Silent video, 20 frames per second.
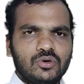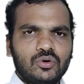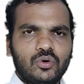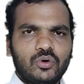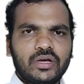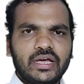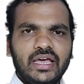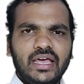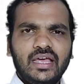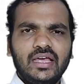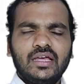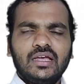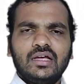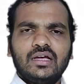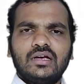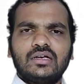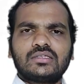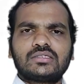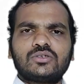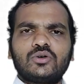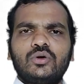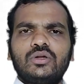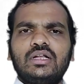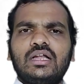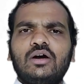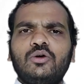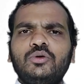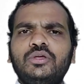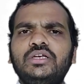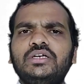Okay, so
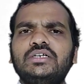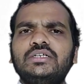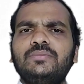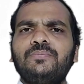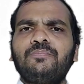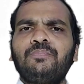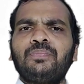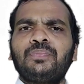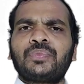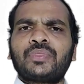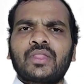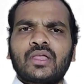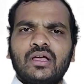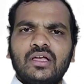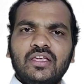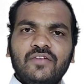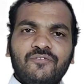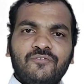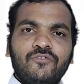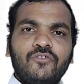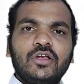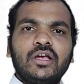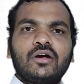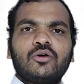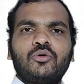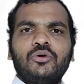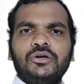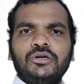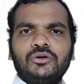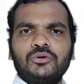now here, if we are
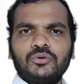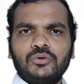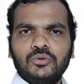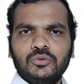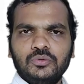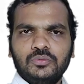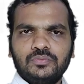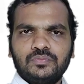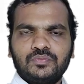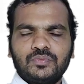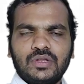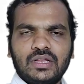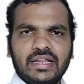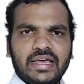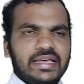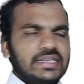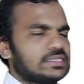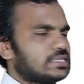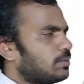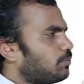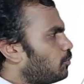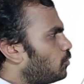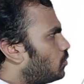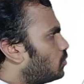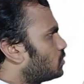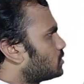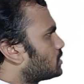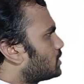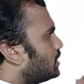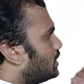going to do, like
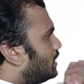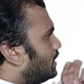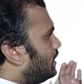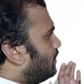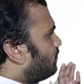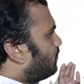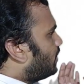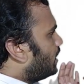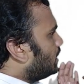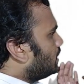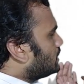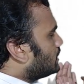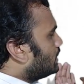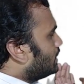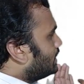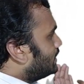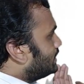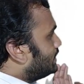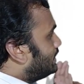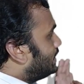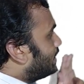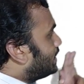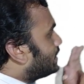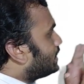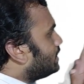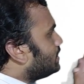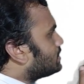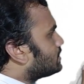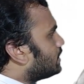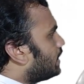suppose, if I
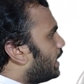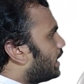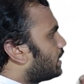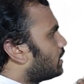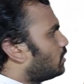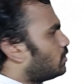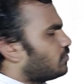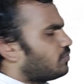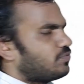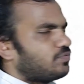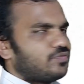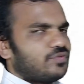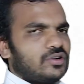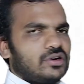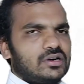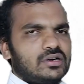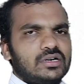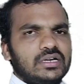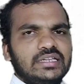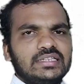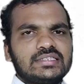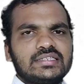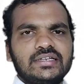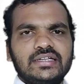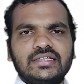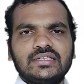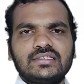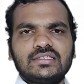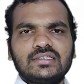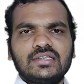decrease the angle of
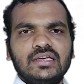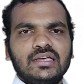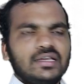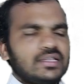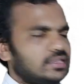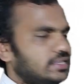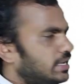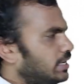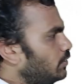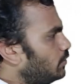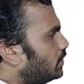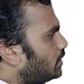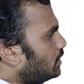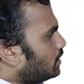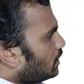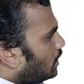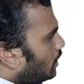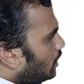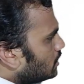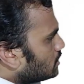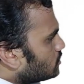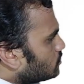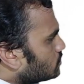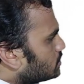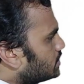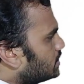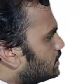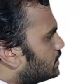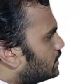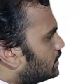incidence, then you can also
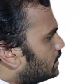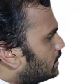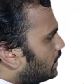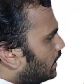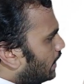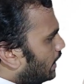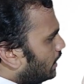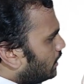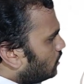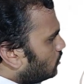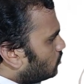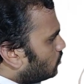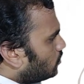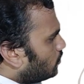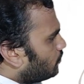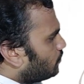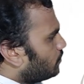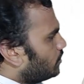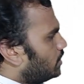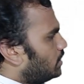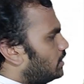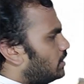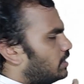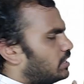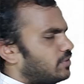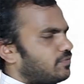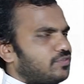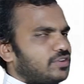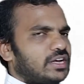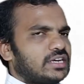see that angle of
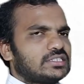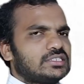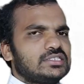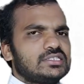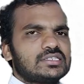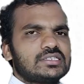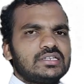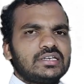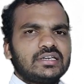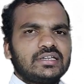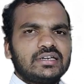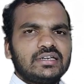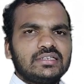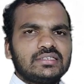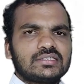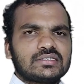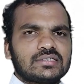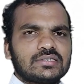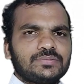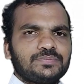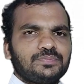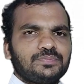refraction is decreased.